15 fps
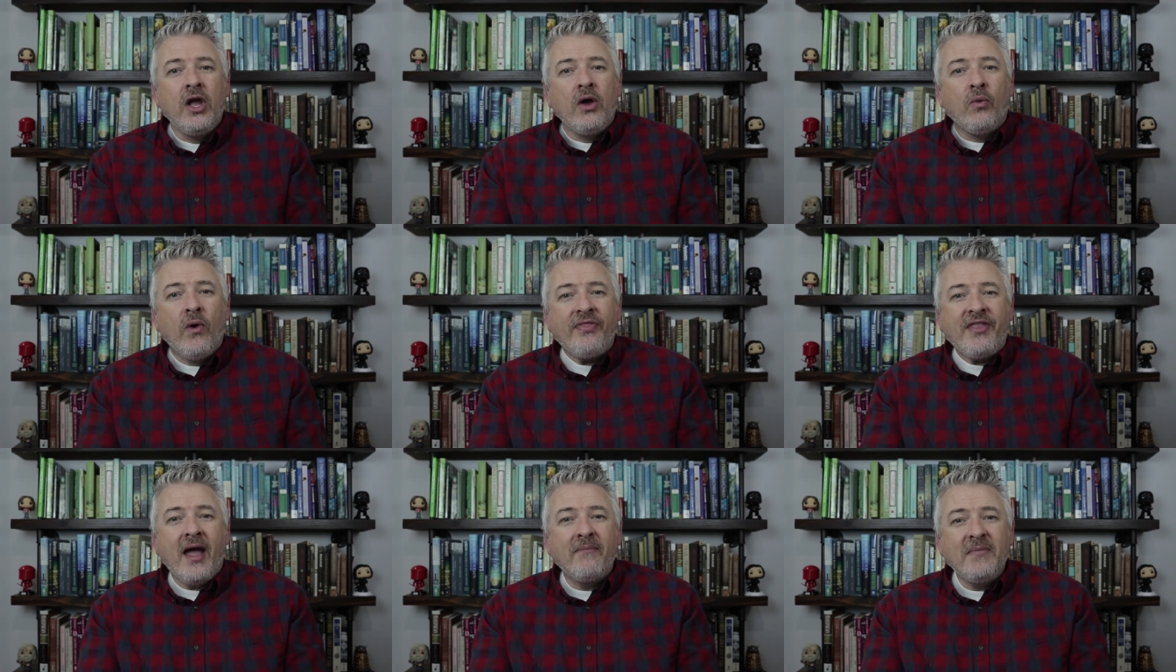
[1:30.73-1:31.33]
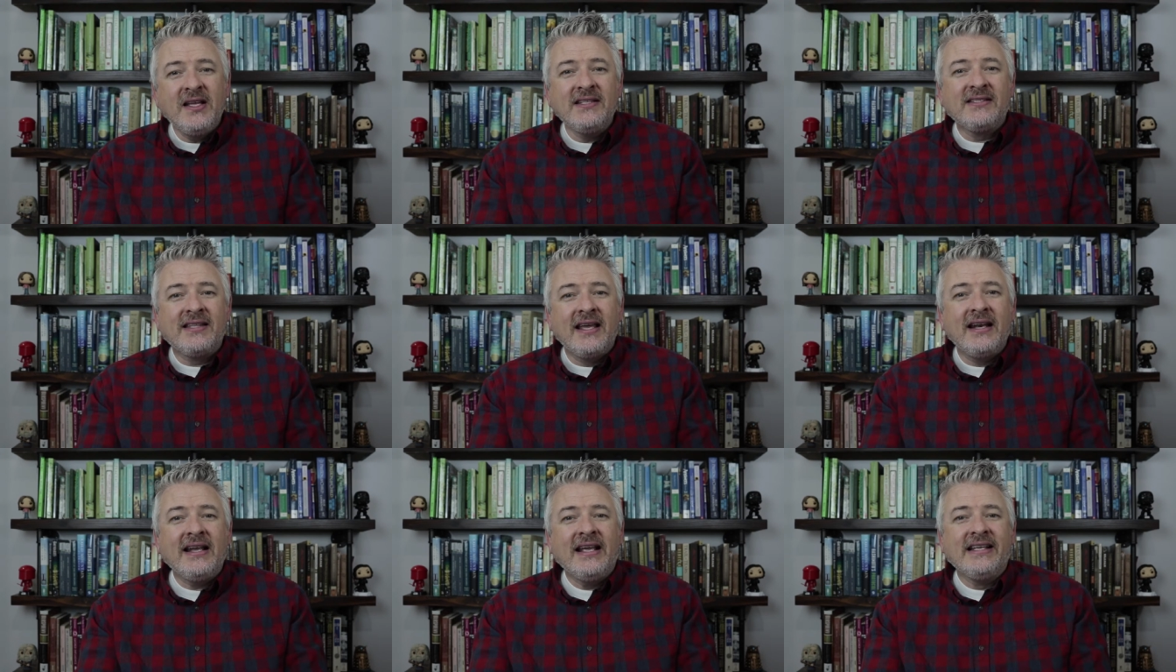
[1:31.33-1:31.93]
What that means
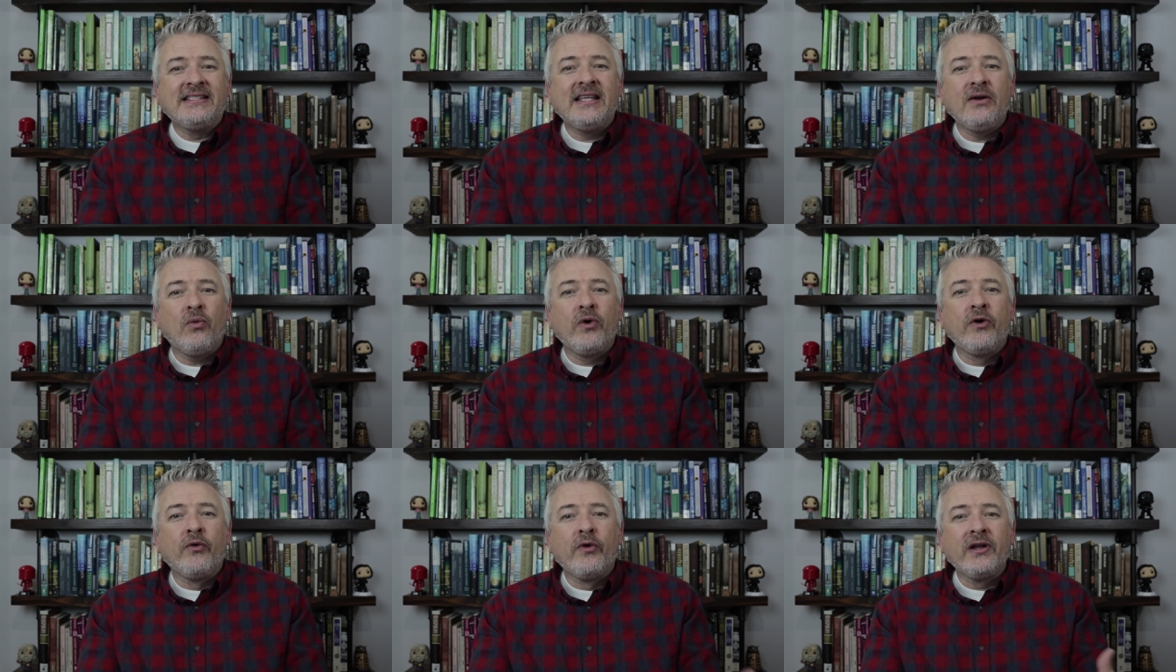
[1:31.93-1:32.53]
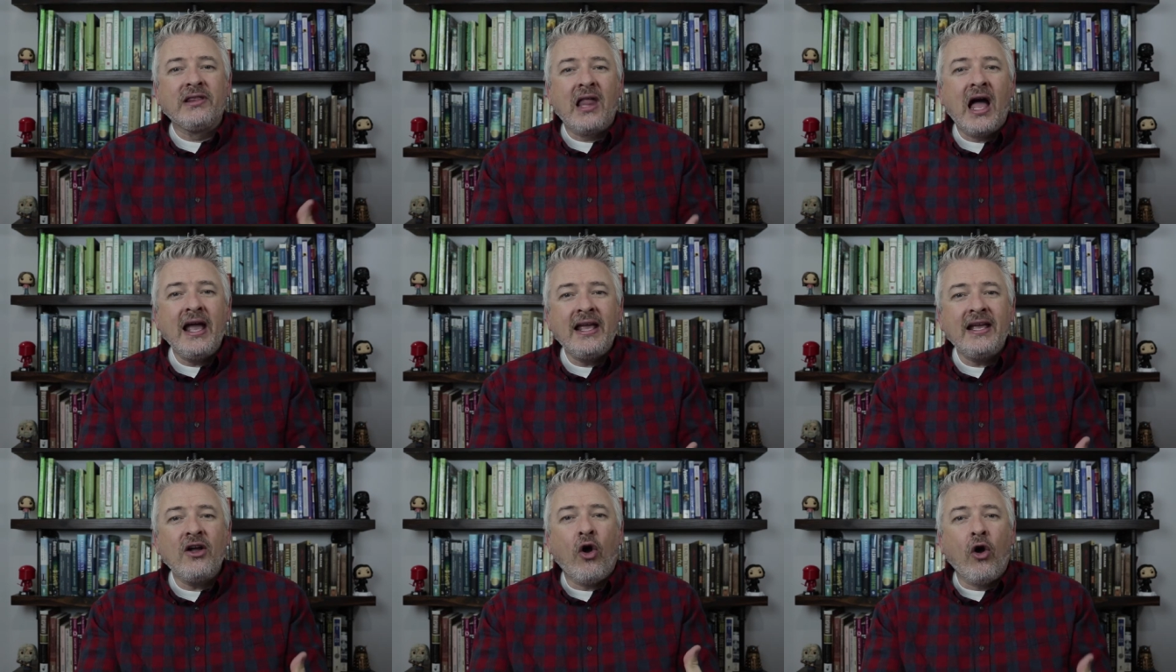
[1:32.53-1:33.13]
then is that we're relying